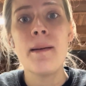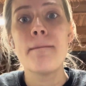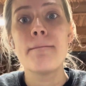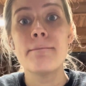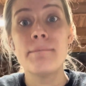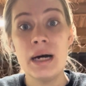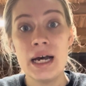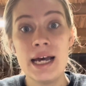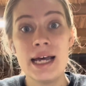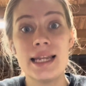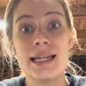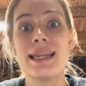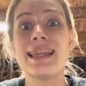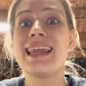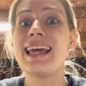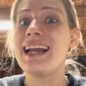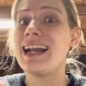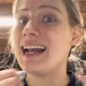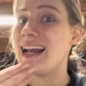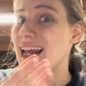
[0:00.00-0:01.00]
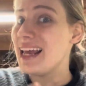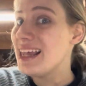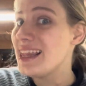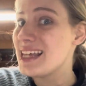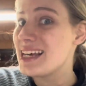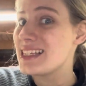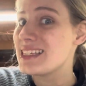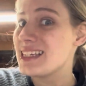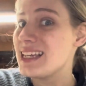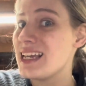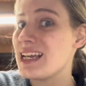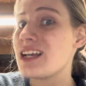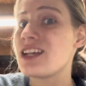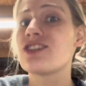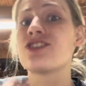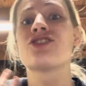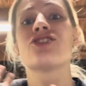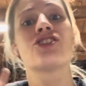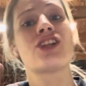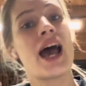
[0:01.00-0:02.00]
but they need that scene because
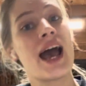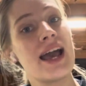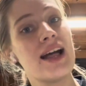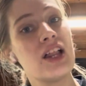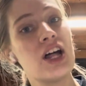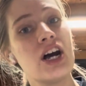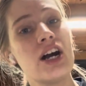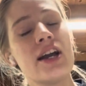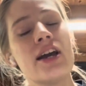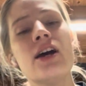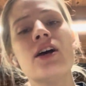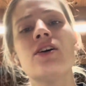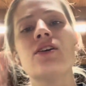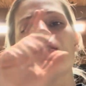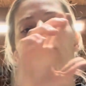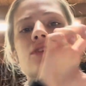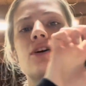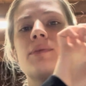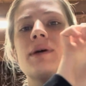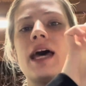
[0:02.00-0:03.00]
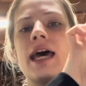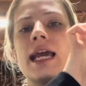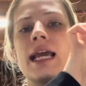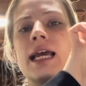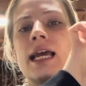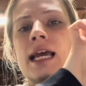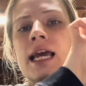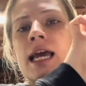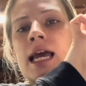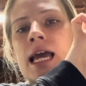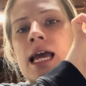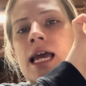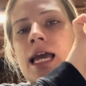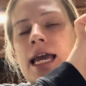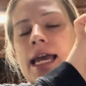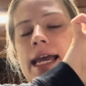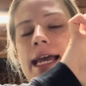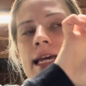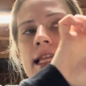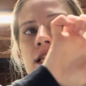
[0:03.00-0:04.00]
there's dialogue. So I'll be like,
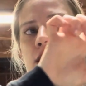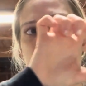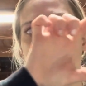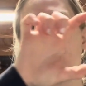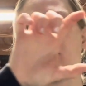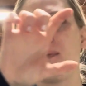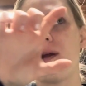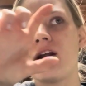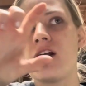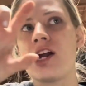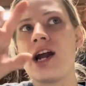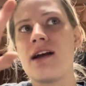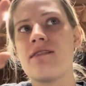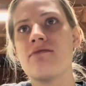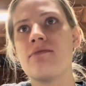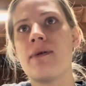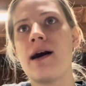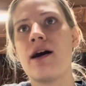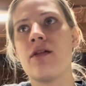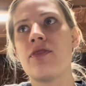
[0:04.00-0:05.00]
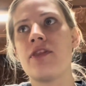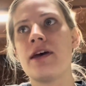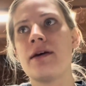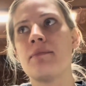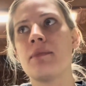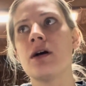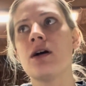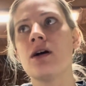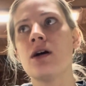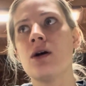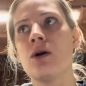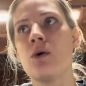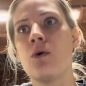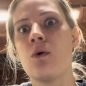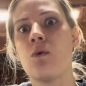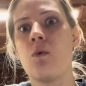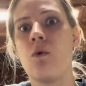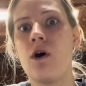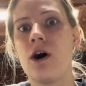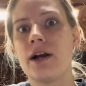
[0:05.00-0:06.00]
insert paragraph about them
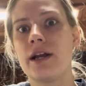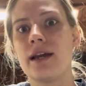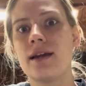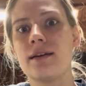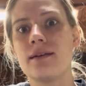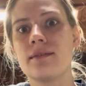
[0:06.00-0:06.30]
walking.